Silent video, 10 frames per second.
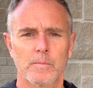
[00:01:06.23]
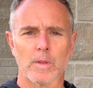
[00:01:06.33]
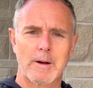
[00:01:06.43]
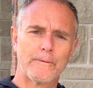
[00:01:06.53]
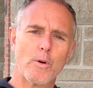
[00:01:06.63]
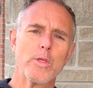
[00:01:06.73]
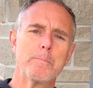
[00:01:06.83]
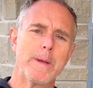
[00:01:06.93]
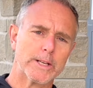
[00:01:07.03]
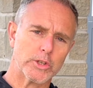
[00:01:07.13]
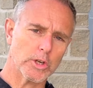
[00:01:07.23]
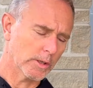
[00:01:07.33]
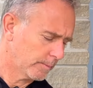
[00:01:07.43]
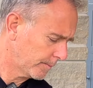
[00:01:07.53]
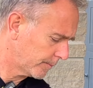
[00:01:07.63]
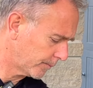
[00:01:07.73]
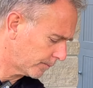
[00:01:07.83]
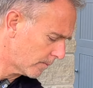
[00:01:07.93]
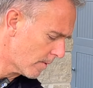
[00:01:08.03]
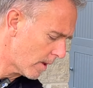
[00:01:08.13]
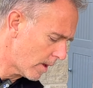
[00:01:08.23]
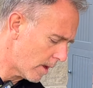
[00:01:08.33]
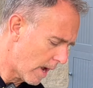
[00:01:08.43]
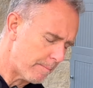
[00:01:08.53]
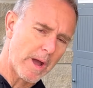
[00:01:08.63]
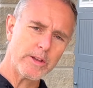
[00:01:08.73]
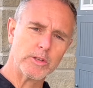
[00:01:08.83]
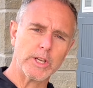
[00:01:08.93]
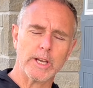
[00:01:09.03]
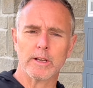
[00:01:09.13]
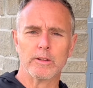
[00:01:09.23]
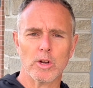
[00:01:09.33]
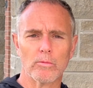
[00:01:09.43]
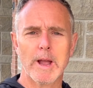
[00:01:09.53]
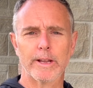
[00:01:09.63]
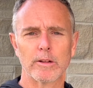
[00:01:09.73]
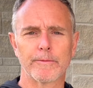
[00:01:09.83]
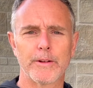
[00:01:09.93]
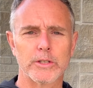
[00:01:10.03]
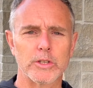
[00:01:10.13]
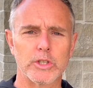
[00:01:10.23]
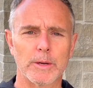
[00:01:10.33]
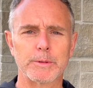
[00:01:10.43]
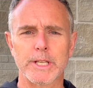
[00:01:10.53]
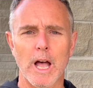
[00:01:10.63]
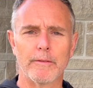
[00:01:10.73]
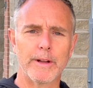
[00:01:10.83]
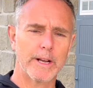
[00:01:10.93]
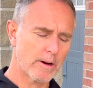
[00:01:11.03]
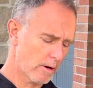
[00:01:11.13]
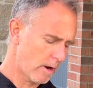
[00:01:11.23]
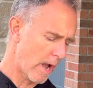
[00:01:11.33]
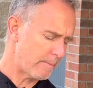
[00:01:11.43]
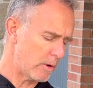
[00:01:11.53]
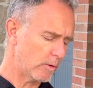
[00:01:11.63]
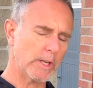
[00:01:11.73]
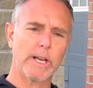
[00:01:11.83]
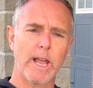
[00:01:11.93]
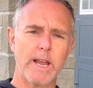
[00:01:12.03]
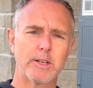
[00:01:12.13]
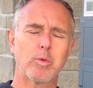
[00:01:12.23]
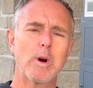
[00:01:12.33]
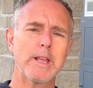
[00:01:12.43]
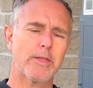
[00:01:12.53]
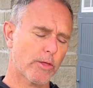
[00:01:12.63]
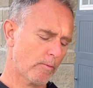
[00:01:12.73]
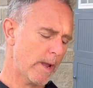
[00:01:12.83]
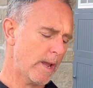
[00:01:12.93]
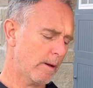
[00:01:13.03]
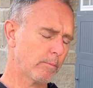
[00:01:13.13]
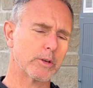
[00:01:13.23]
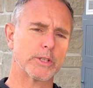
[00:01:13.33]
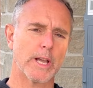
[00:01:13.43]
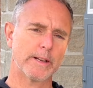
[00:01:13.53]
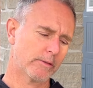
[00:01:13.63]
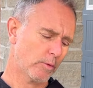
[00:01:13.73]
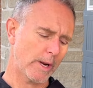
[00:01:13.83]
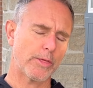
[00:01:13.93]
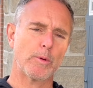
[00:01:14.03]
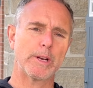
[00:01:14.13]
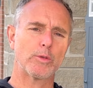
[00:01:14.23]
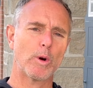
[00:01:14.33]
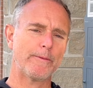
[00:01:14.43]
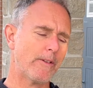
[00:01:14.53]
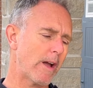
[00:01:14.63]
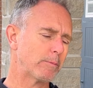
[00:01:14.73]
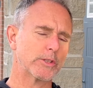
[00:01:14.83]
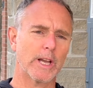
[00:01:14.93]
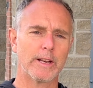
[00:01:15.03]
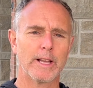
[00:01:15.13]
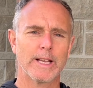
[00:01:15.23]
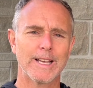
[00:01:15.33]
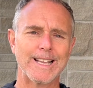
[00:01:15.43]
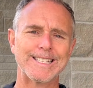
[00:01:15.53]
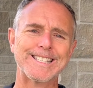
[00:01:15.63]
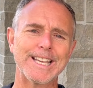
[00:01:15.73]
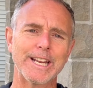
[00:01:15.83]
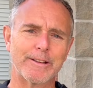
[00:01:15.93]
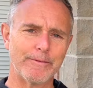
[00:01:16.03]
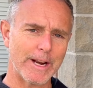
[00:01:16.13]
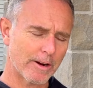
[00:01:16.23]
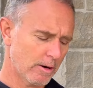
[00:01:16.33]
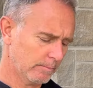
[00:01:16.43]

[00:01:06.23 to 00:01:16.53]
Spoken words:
Now for the mixture, I'm not using your regular fish and chip style vinegar. I'm using a 23 to 25% acidic vinegar,